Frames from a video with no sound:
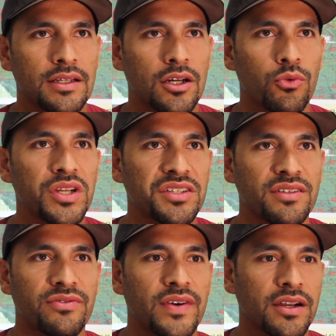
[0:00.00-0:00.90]
a
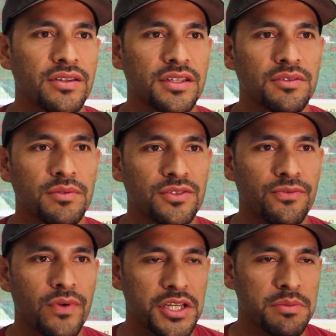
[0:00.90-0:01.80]
recent fire it's
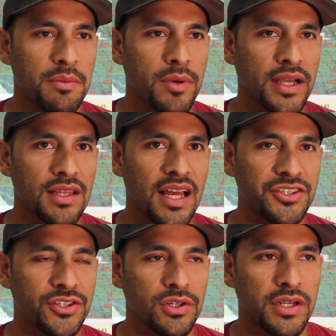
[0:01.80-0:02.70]
fresh in my mind.
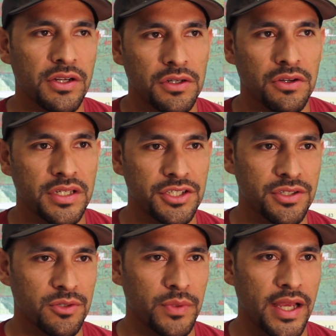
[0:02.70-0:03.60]
Last year here in our
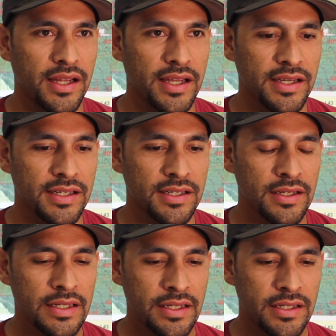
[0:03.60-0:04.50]
district, we had the
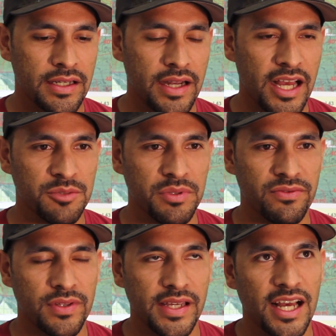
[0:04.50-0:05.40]

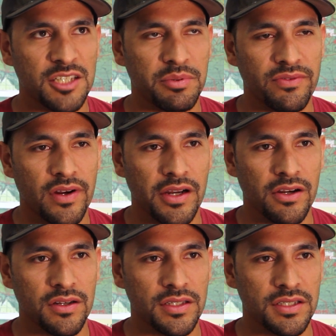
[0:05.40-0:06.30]
Aspen Fire
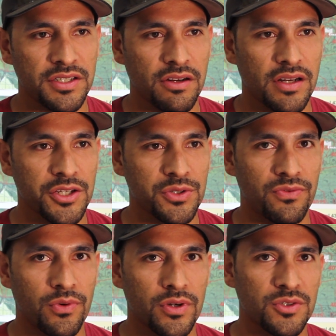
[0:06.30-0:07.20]
here on the Sierra National
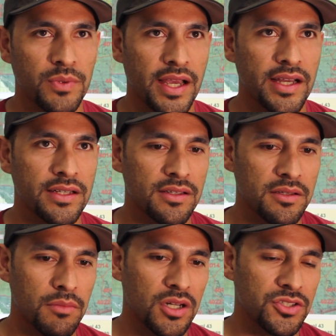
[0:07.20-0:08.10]
Forest. We had
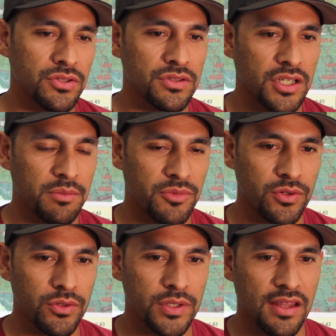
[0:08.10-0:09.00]
monsoons come
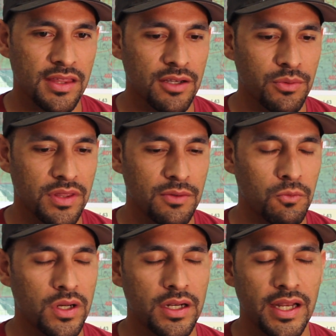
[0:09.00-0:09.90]
through, and I think within
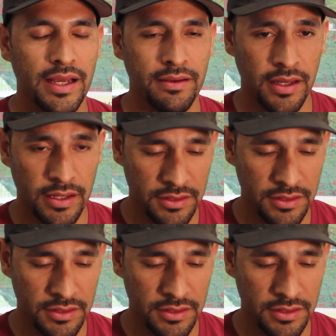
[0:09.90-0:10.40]
one day,